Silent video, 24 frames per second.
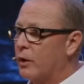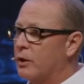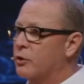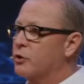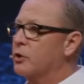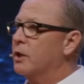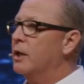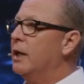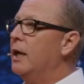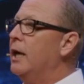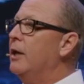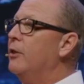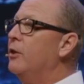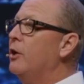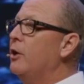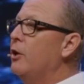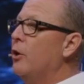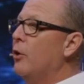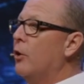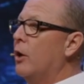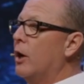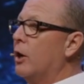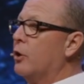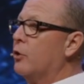Christian. Either
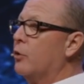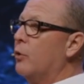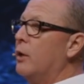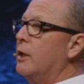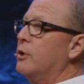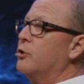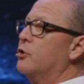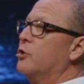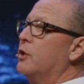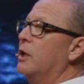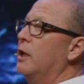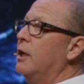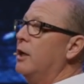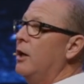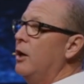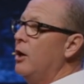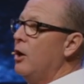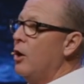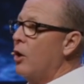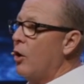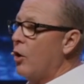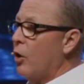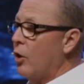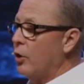you're a Christian
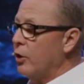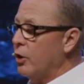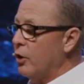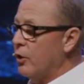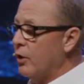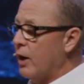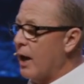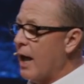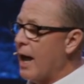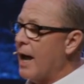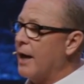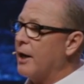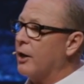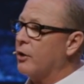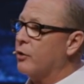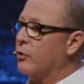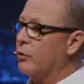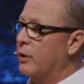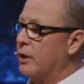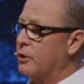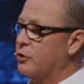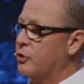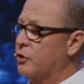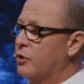or you're not a
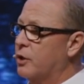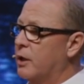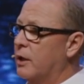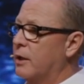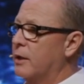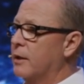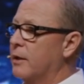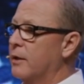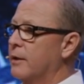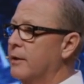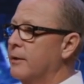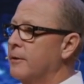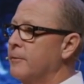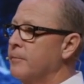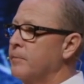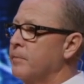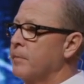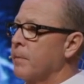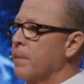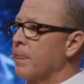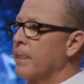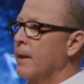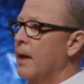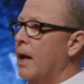Christian.
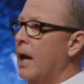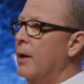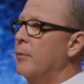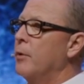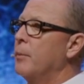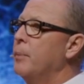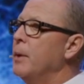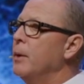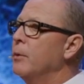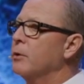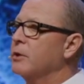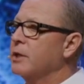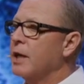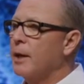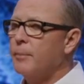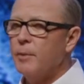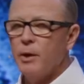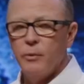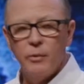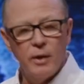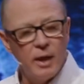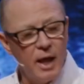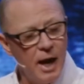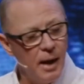And when people tell
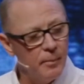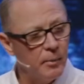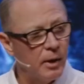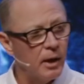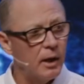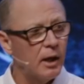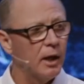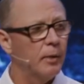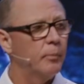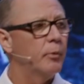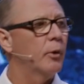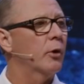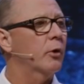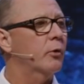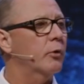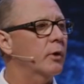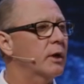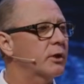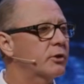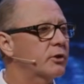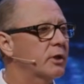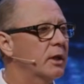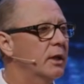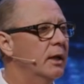me, well, I'm a liberal
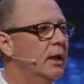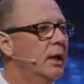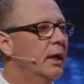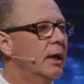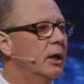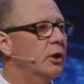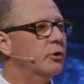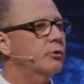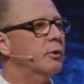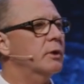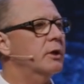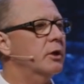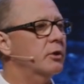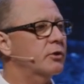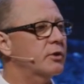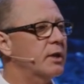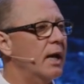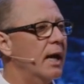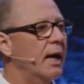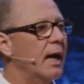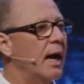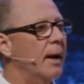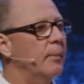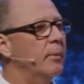Christian, here's what they're
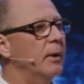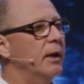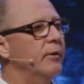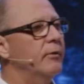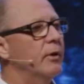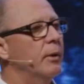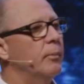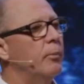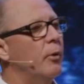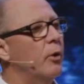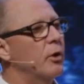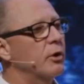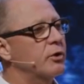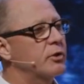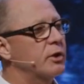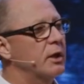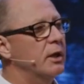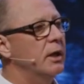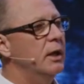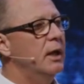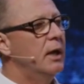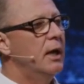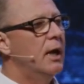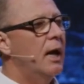saying. I believe in
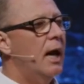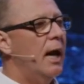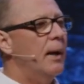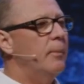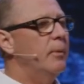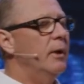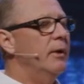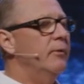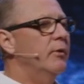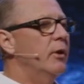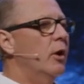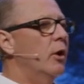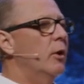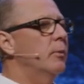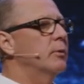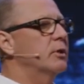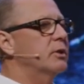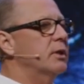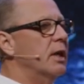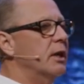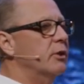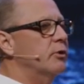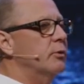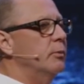abortion. I believe in the
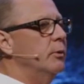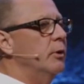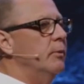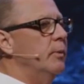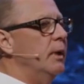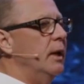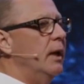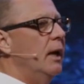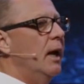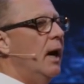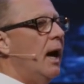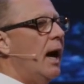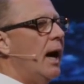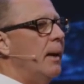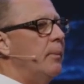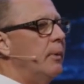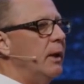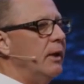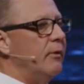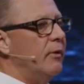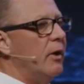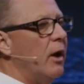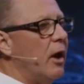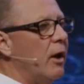homosexual movement. I
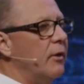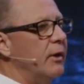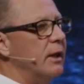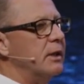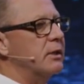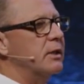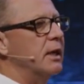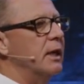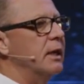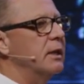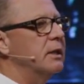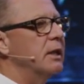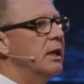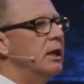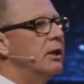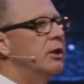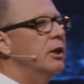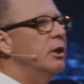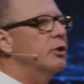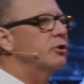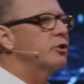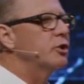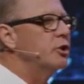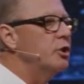believe in all these things.
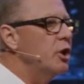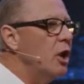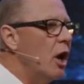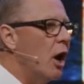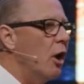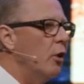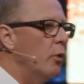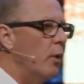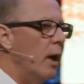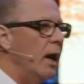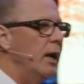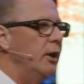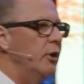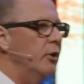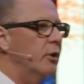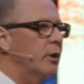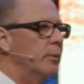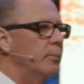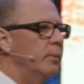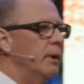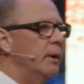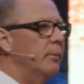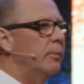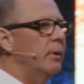There's no way you
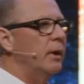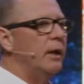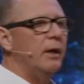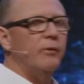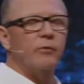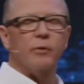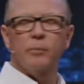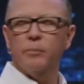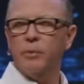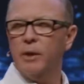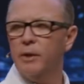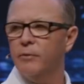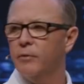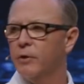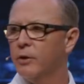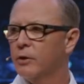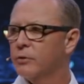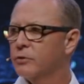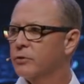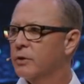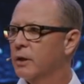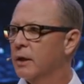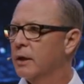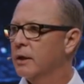can be a believer and believe in
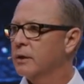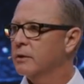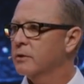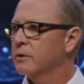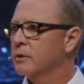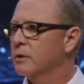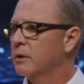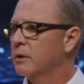those things.